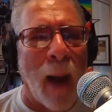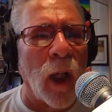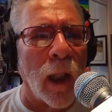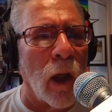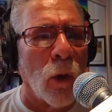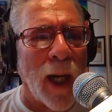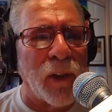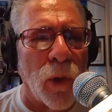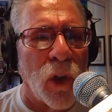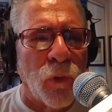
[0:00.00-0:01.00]
I'm going to go
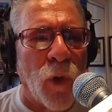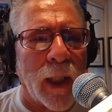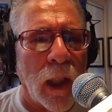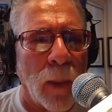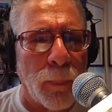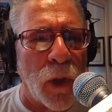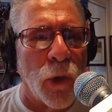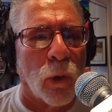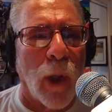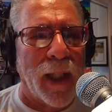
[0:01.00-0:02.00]
right through this fucking
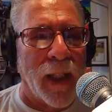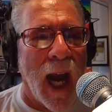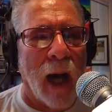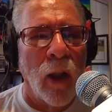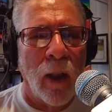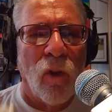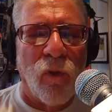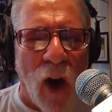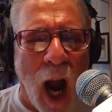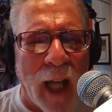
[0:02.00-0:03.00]
computer right now.
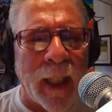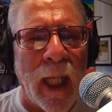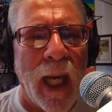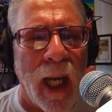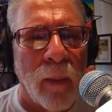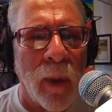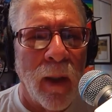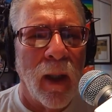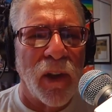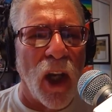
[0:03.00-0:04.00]
Fuck him,
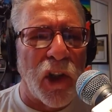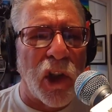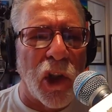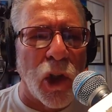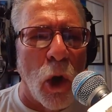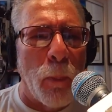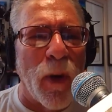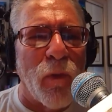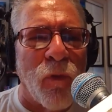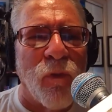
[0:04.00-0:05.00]
this
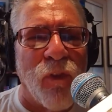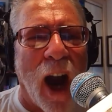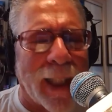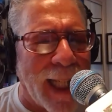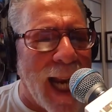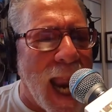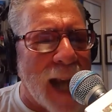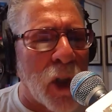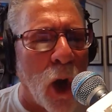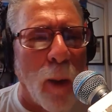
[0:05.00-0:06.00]
stupid fucking
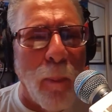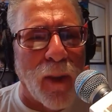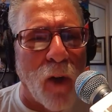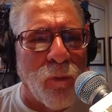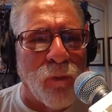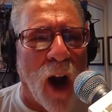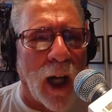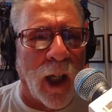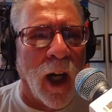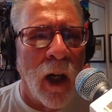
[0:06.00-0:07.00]
asshole
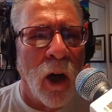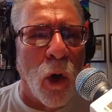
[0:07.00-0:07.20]
motherfucker.